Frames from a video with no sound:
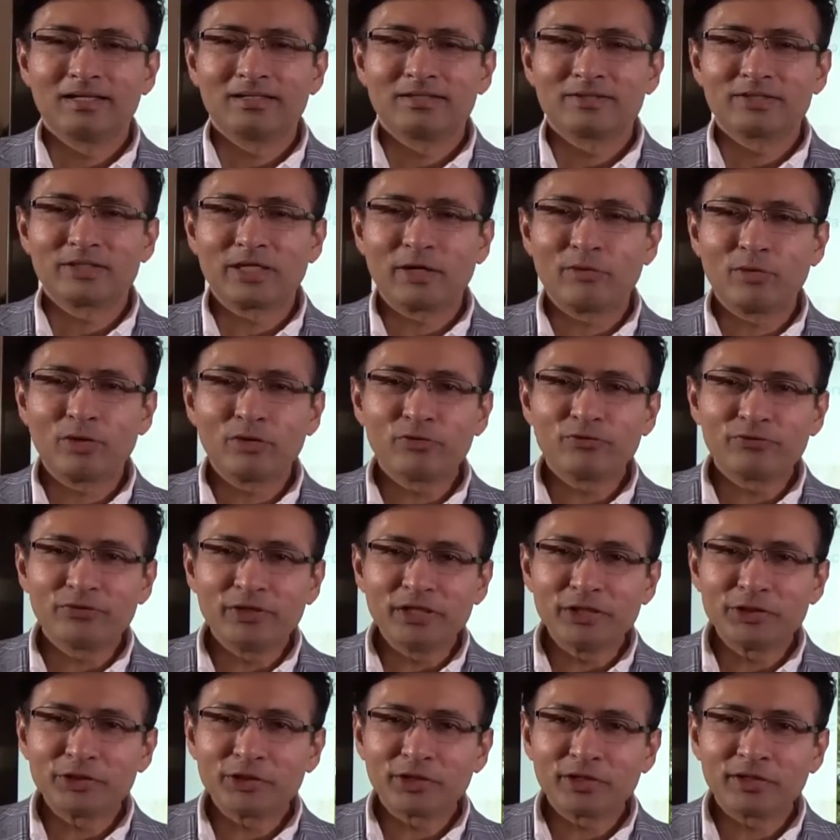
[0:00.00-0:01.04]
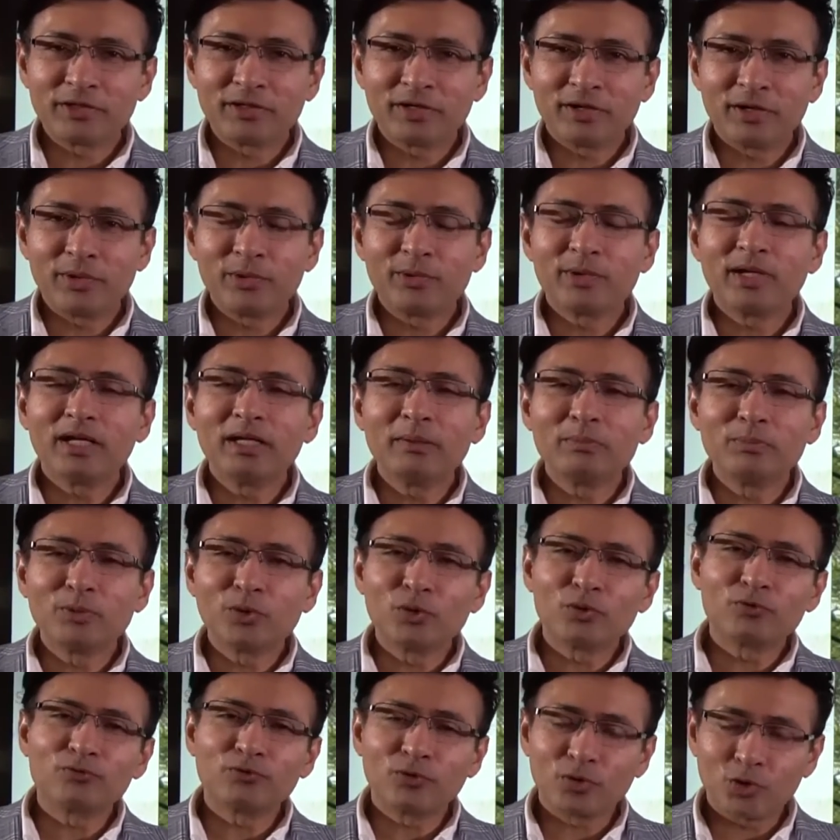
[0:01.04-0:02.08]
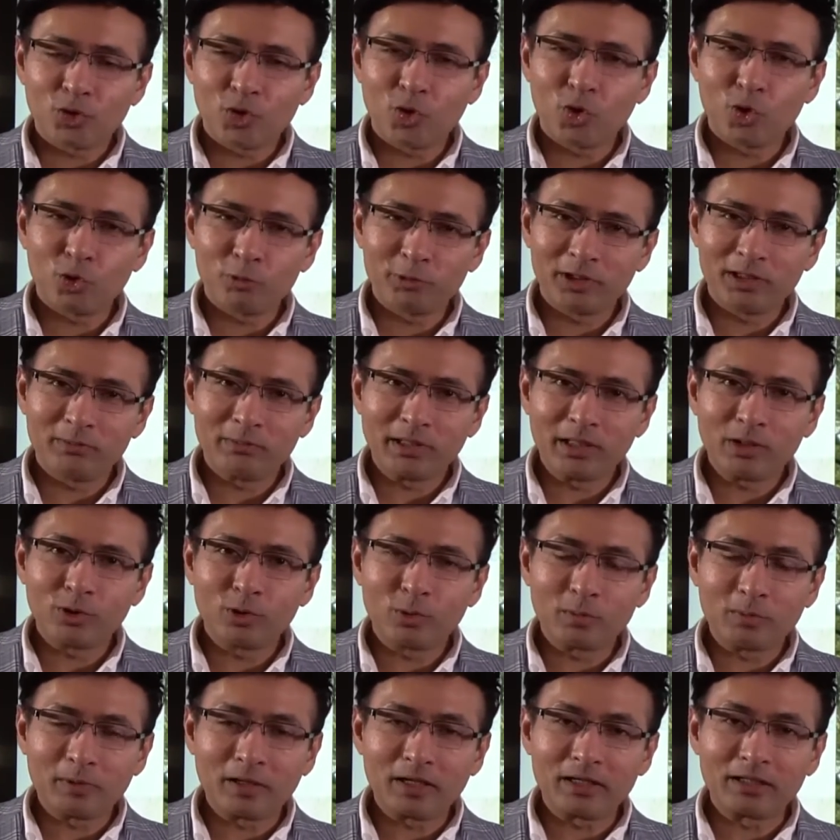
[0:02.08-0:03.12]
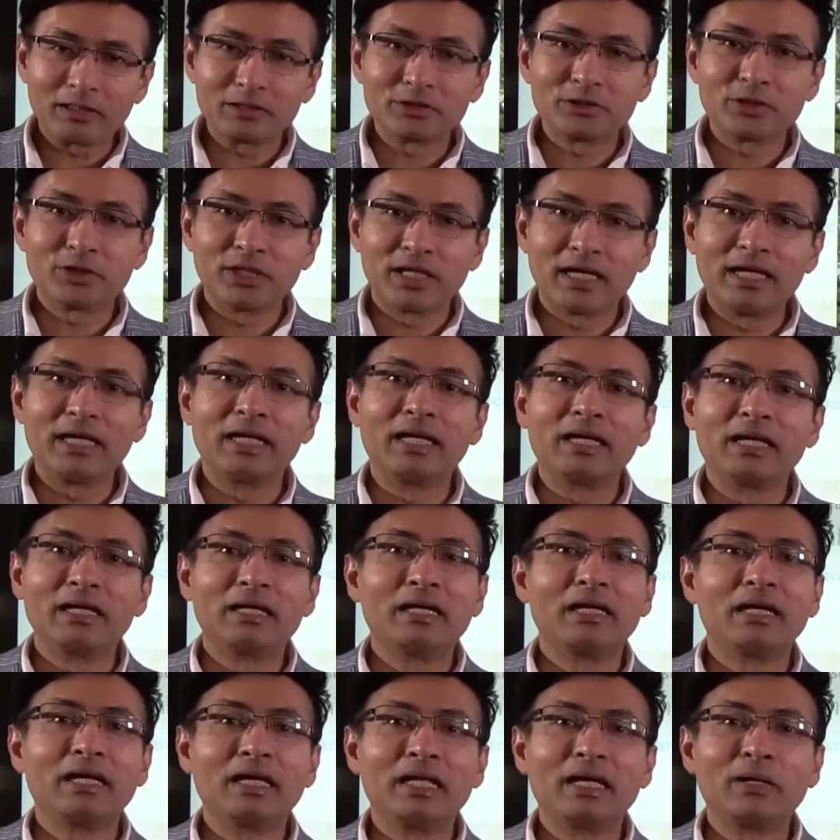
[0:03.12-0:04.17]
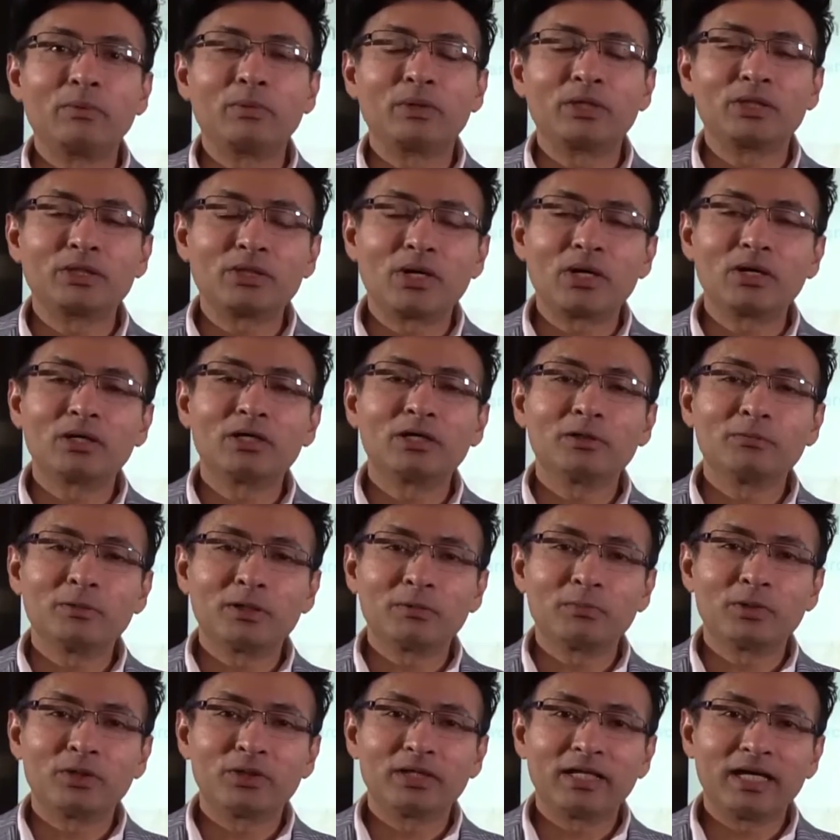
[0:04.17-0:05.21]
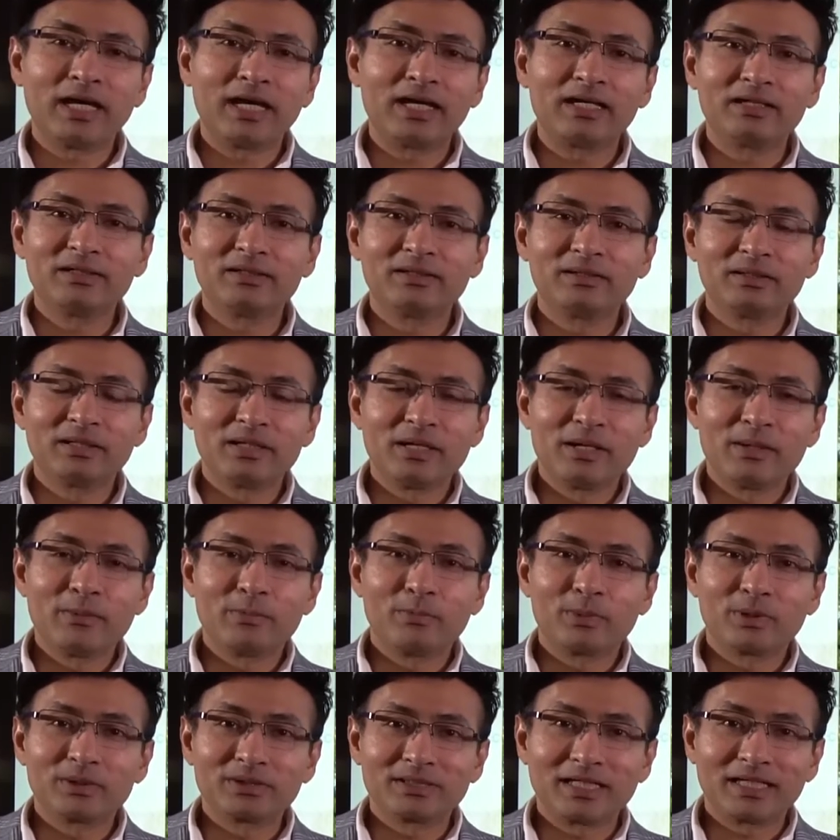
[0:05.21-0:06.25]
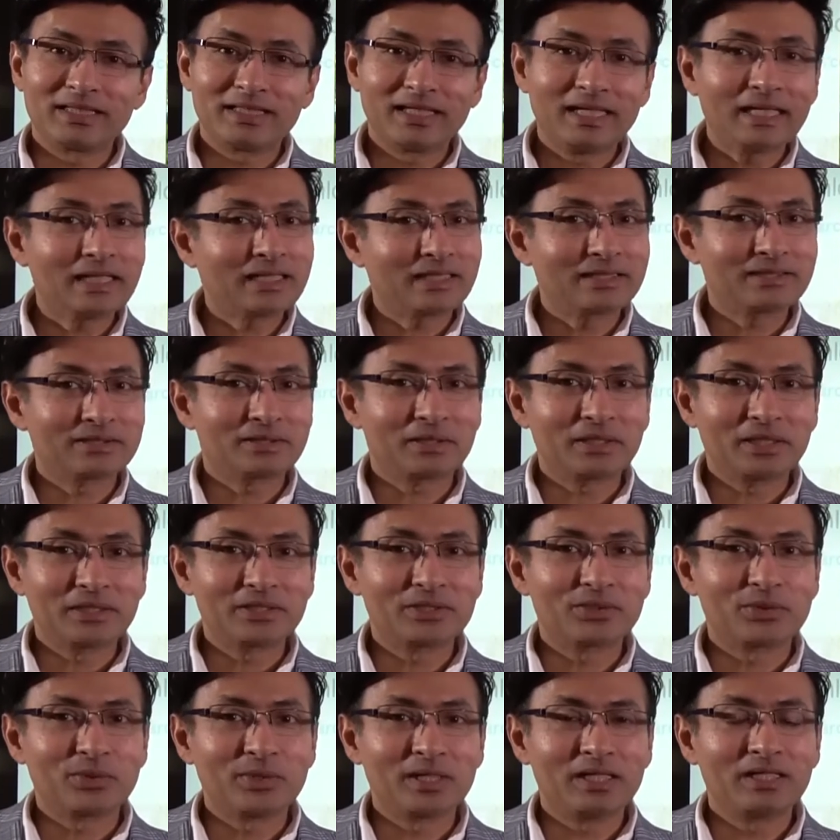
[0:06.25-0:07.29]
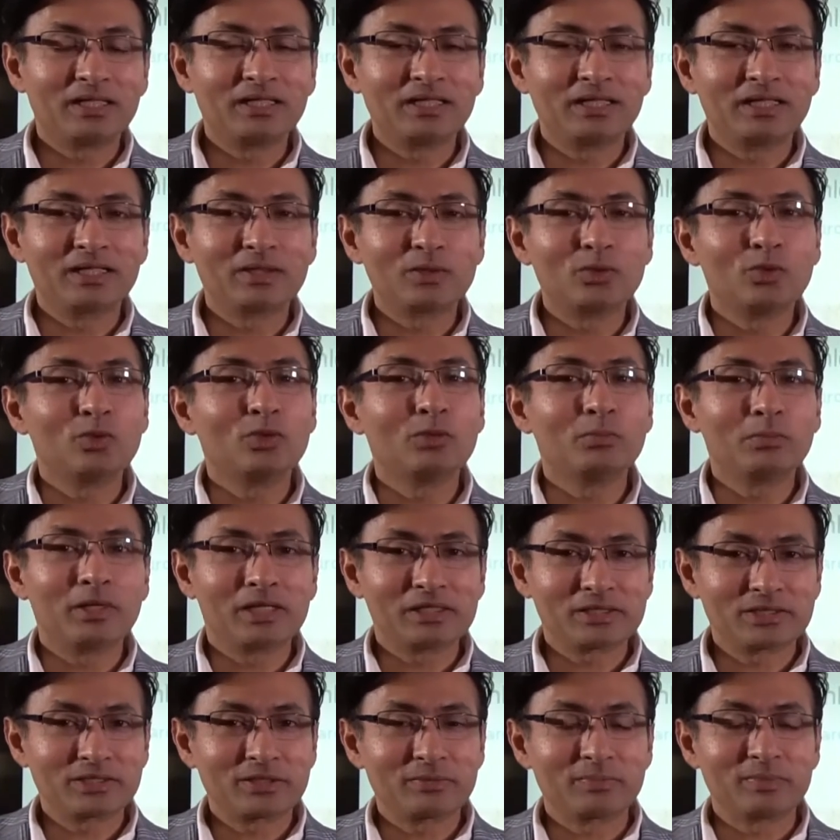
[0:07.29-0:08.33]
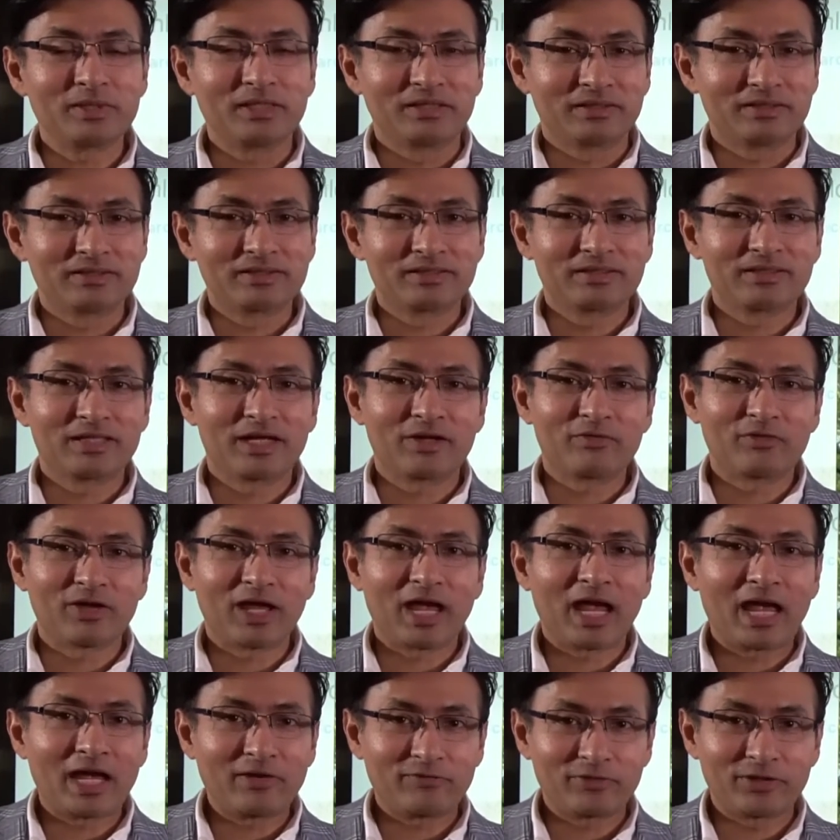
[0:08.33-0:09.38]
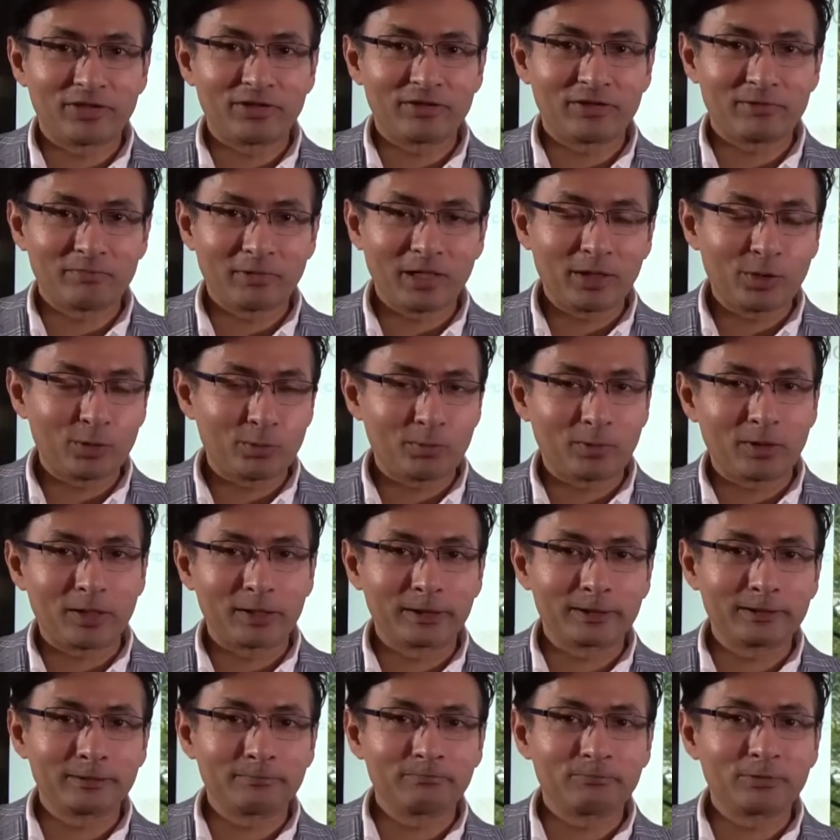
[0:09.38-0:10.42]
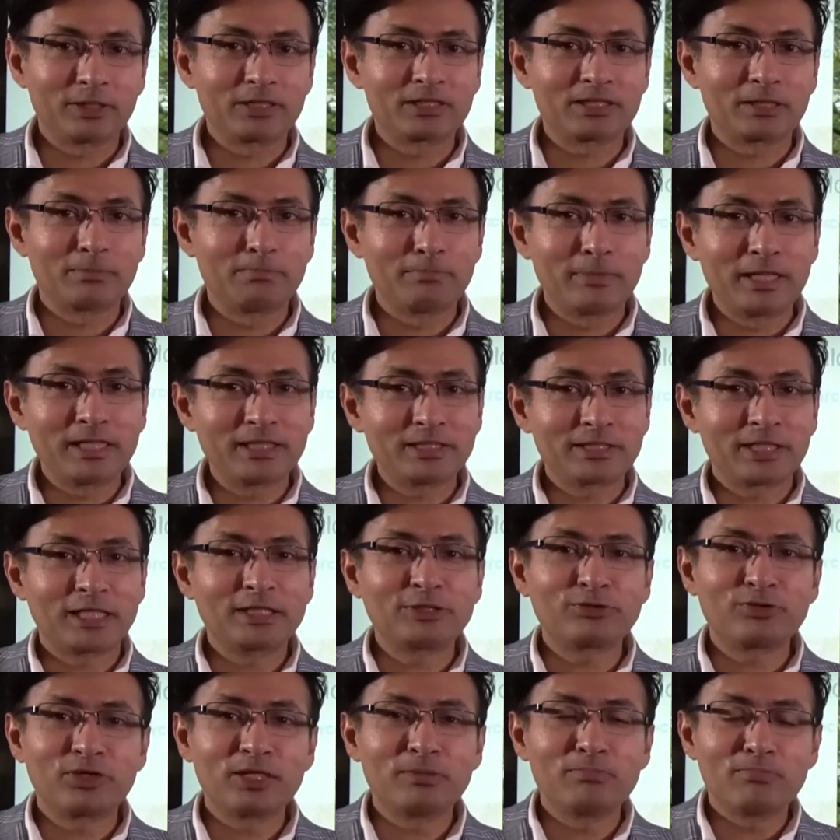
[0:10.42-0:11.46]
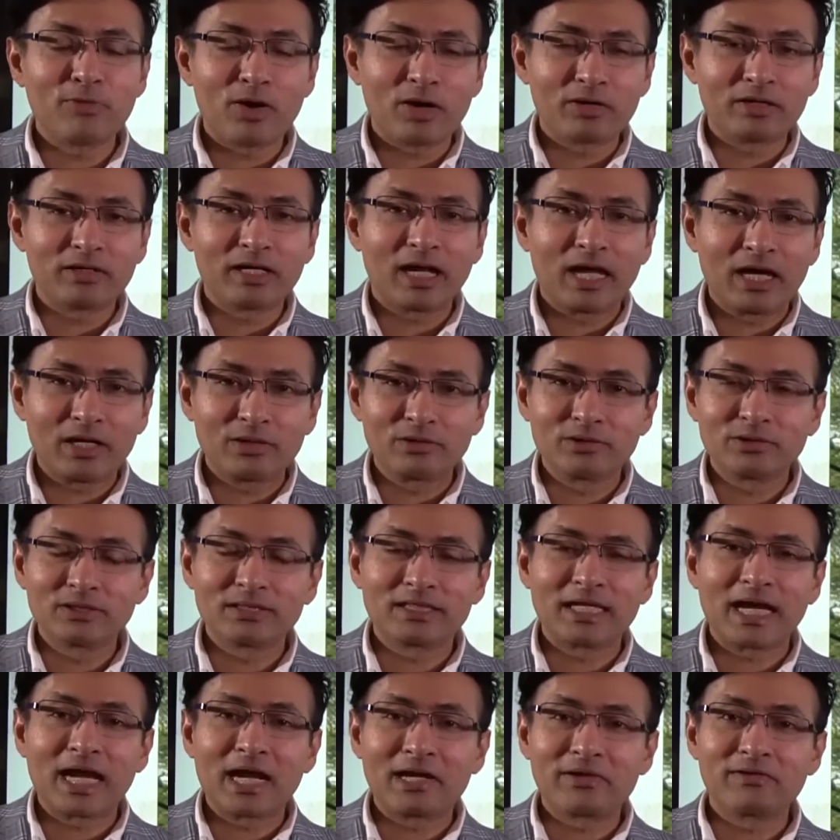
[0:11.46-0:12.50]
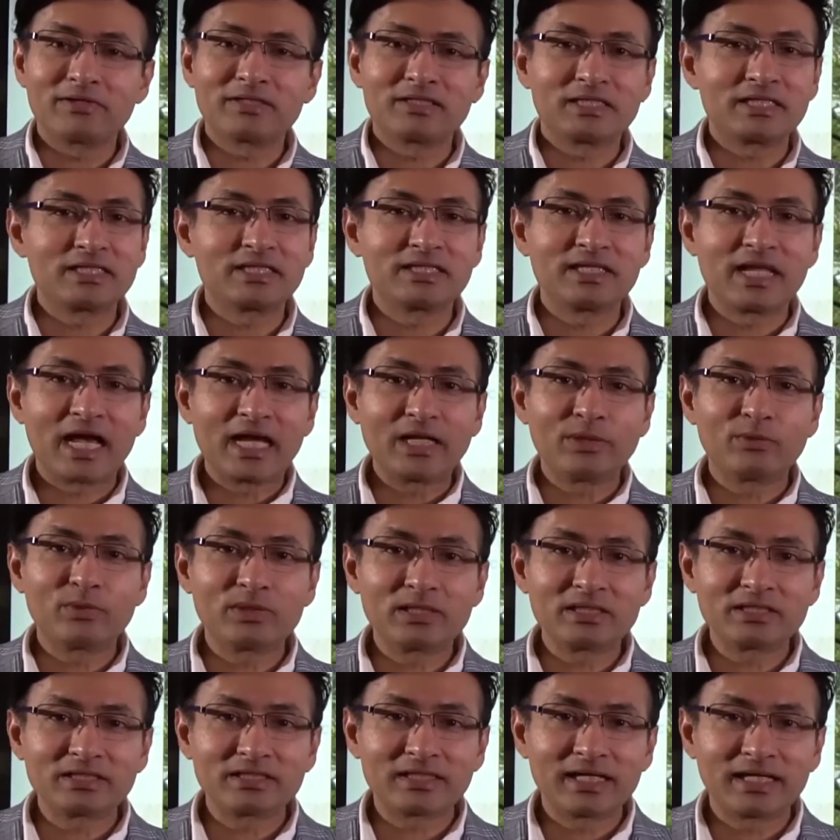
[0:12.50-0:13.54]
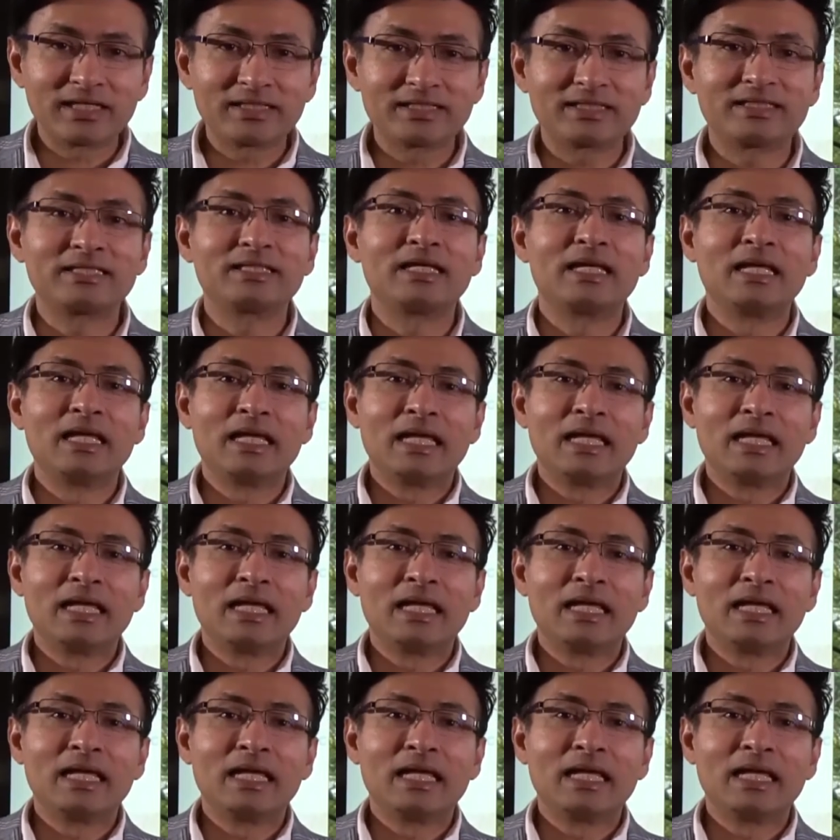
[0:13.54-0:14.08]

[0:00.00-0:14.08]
So I want to feature a really beautiful home in Menlo Park today, and I want to talk a little bit about that because I think it's really a cool masterpiece that we have here in Menlo Park. It's a mid-century modern house. The address is 916